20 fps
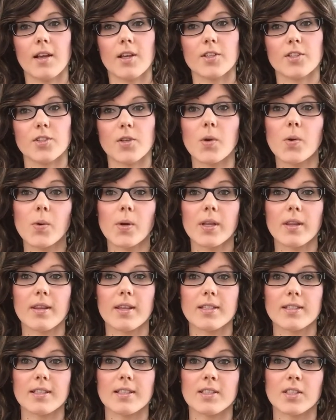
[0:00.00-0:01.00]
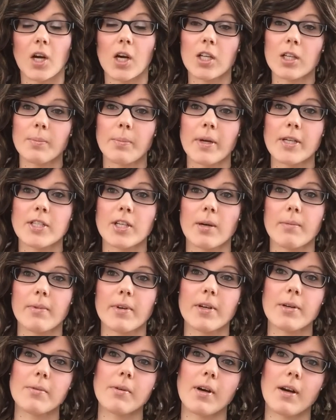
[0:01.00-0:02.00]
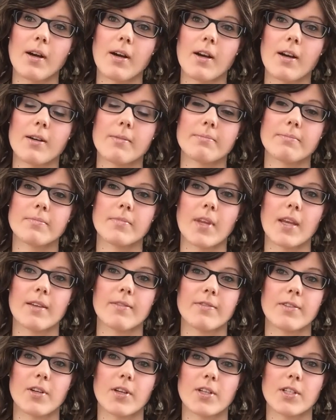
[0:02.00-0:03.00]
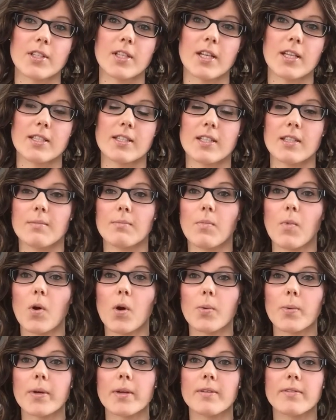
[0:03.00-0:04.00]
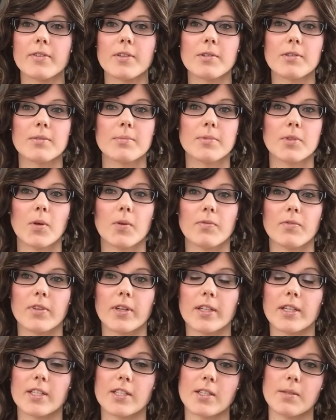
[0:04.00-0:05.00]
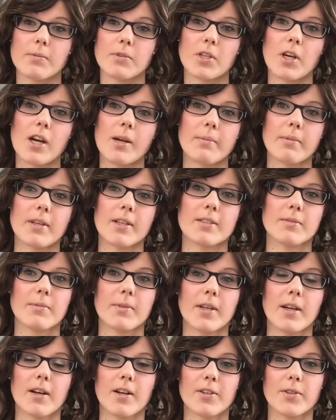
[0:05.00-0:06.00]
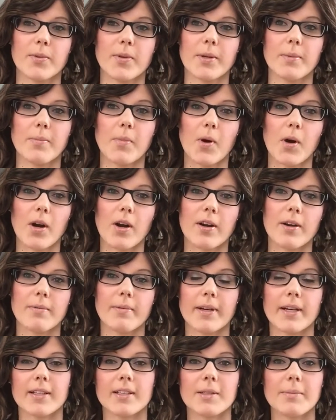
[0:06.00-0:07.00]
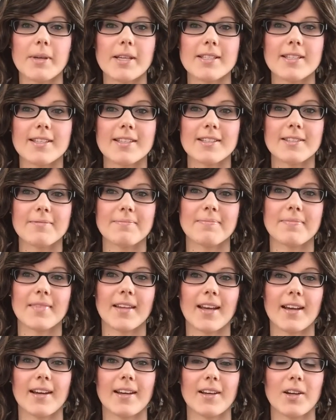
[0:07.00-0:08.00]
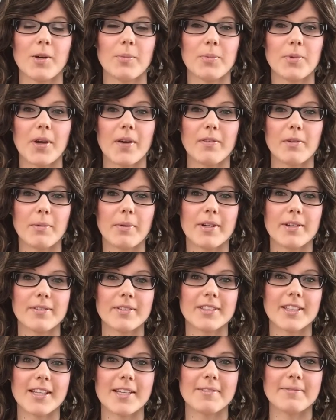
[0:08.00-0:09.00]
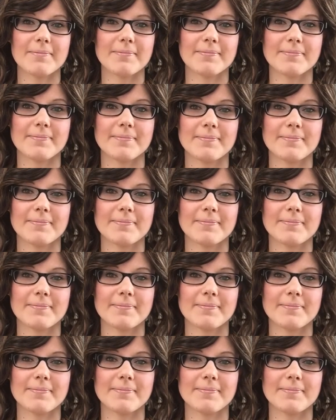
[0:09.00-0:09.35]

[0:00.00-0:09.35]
So this is Scarlett by Jon Renau. If you're interested in seeing more wig reviews, don't forget to subscribe because we are doing more on a regular basis. I hope you have a wonderful day.